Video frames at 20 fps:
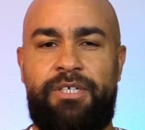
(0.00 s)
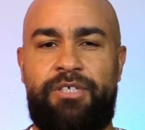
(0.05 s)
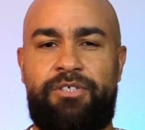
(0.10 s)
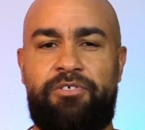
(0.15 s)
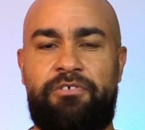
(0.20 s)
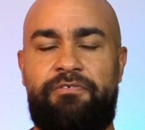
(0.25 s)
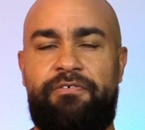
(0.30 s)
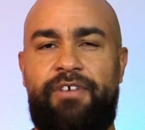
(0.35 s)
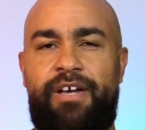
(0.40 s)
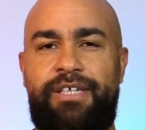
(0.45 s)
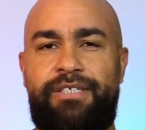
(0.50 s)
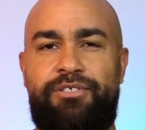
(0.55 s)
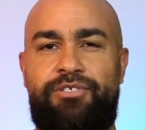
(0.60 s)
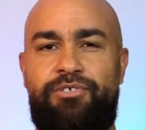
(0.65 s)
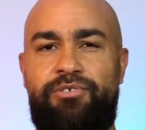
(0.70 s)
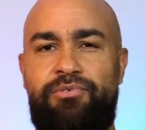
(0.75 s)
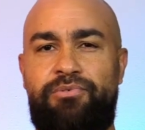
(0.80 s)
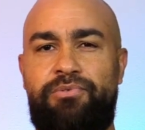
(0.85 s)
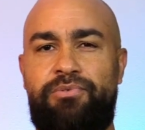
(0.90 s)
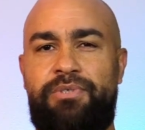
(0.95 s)
you'll find
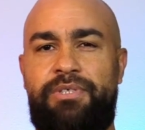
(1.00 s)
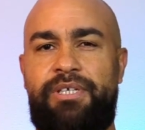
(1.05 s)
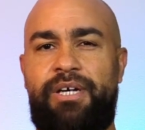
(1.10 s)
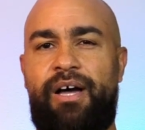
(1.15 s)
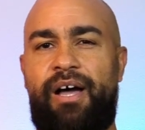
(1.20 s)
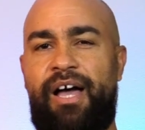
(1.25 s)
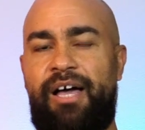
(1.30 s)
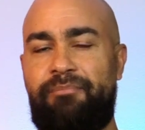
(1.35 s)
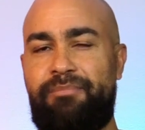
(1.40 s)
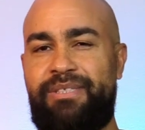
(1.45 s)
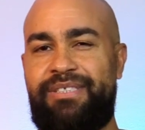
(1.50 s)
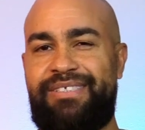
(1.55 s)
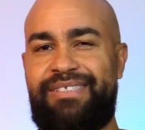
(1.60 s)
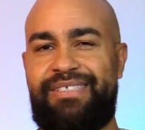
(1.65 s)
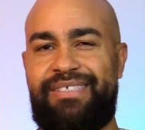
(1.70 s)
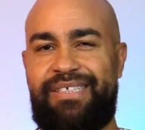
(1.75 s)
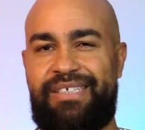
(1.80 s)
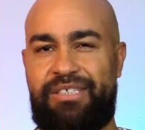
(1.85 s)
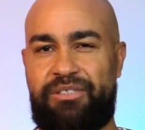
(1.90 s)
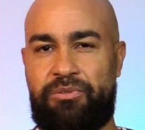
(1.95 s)
two
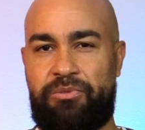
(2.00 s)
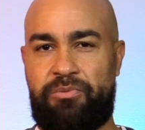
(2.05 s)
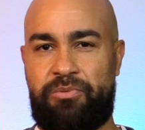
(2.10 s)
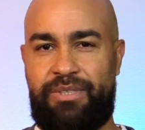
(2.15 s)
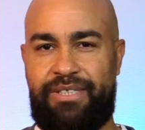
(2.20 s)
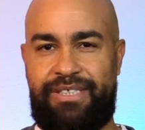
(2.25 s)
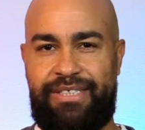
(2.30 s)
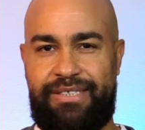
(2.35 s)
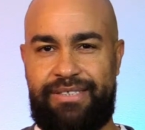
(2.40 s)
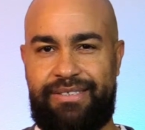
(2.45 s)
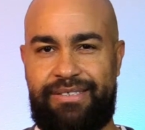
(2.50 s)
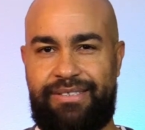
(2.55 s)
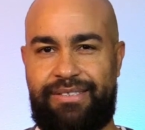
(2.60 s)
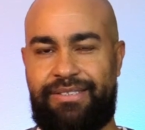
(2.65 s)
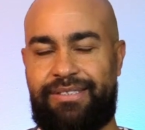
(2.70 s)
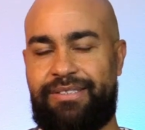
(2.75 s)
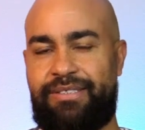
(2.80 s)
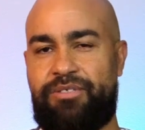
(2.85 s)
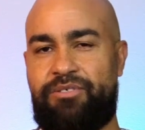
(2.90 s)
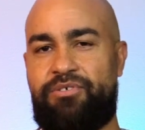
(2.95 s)
common
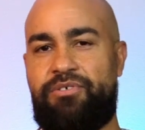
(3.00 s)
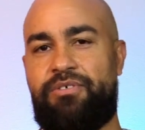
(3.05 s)
ingredients